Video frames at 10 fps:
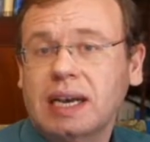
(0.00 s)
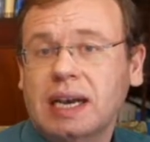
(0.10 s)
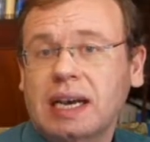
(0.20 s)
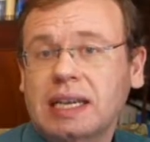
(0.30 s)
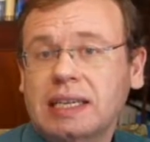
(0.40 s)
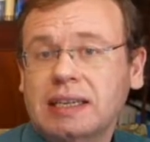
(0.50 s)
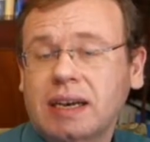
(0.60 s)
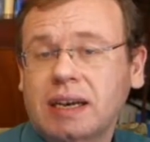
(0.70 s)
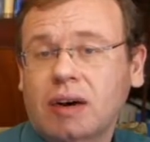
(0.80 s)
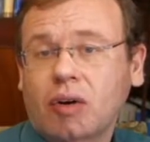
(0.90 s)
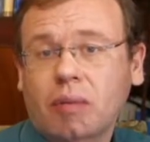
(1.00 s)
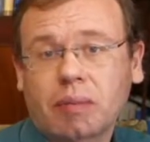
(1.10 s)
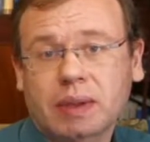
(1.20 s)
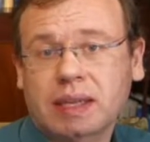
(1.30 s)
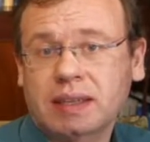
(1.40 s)
and I hope
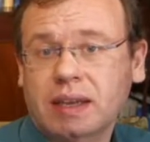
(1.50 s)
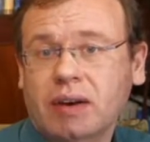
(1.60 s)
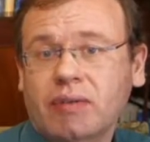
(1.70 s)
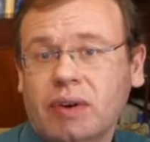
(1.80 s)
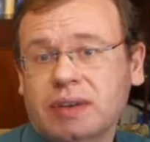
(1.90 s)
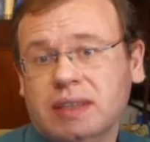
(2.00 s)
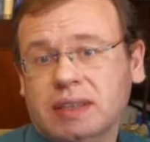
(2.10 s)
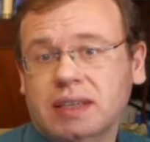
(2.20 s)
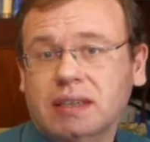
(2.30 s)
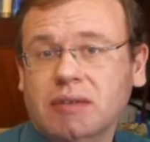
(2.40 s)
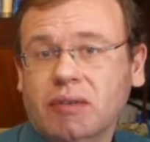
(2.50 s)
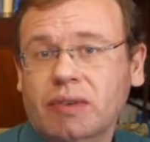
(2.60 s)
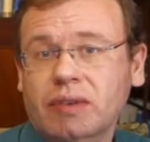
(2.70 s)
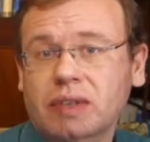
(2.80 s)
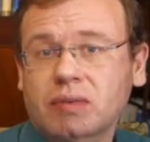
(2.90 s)
that they are very successful
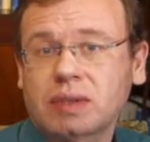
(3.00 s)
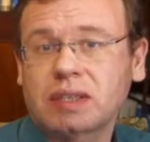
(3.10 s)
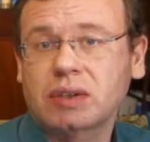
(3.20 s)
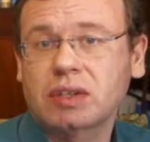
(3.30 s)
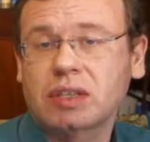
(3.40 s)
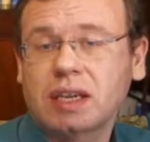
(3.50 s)
with this research.